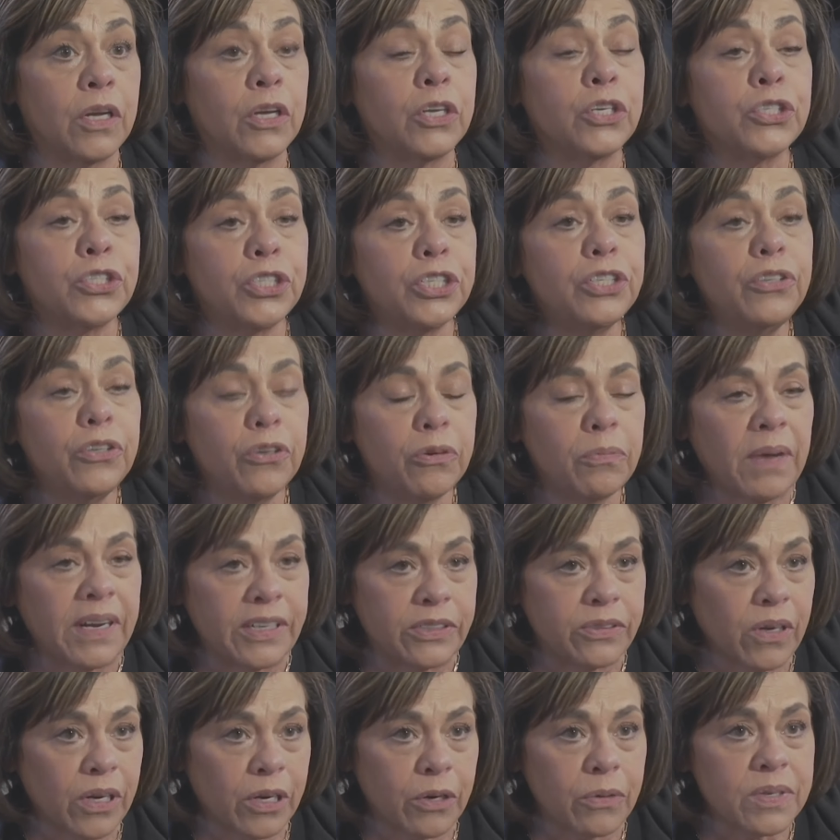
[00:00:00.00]
She knew my
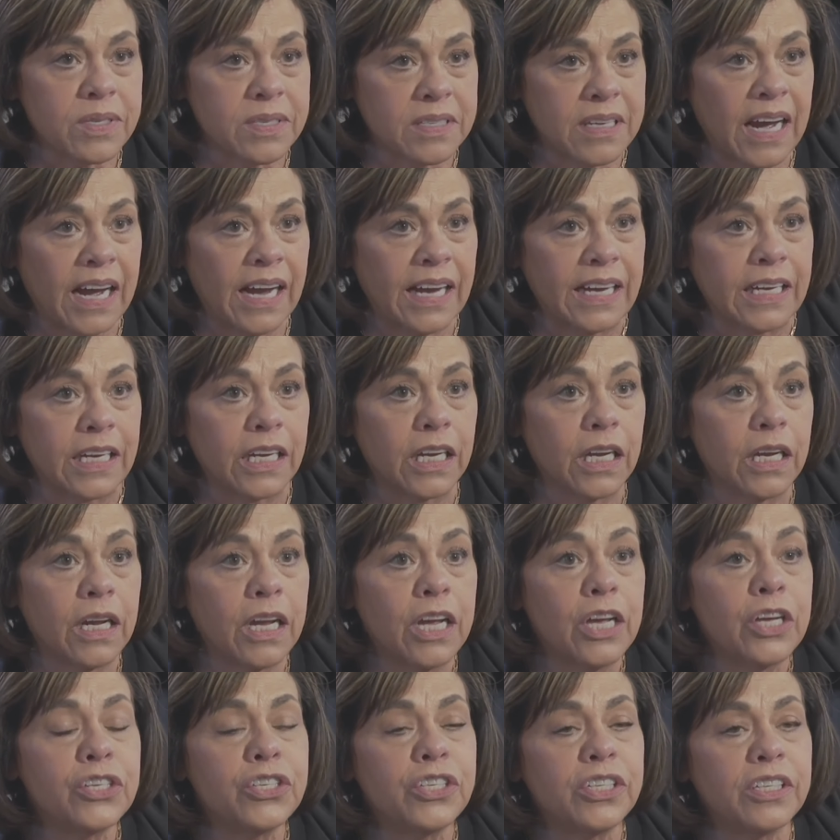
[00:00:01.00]
daughter was dying.
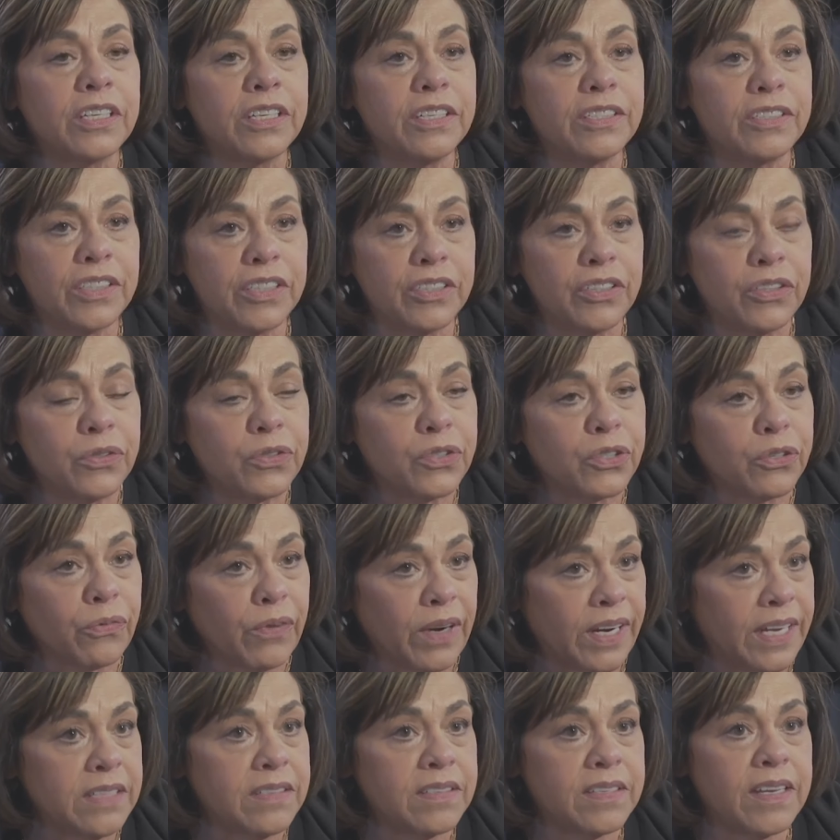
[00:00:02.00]
She continued to
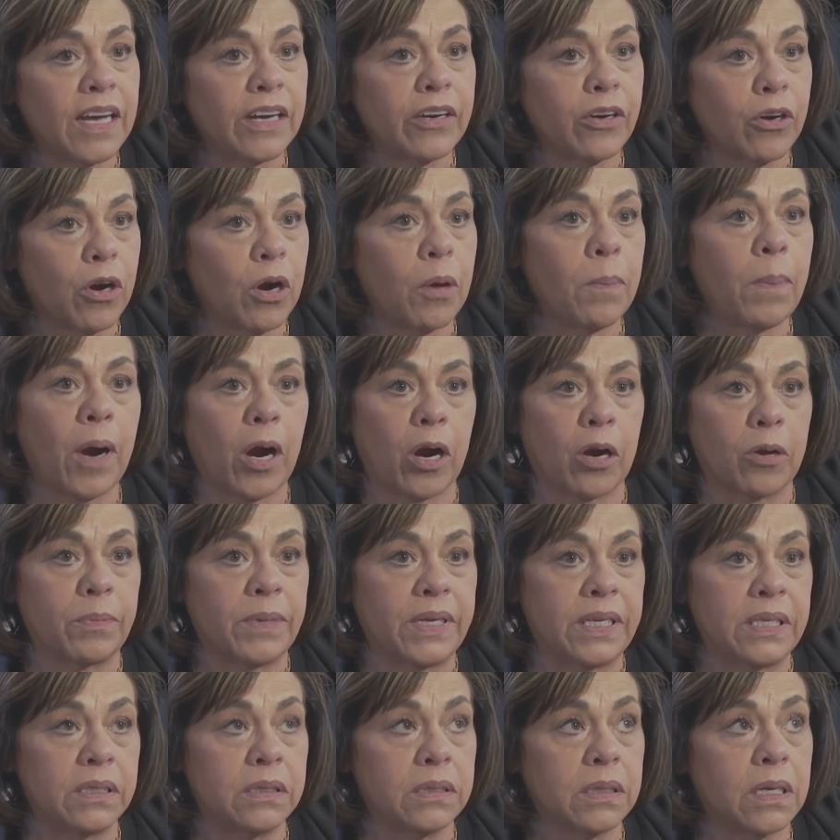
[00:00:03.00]
ransack her
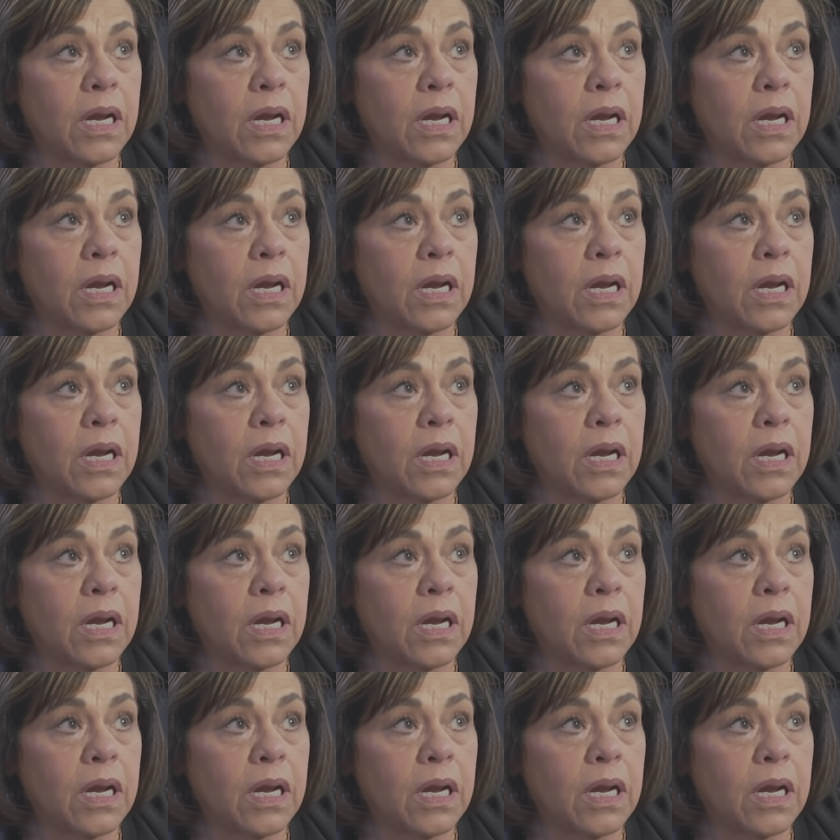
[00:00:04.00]
apartment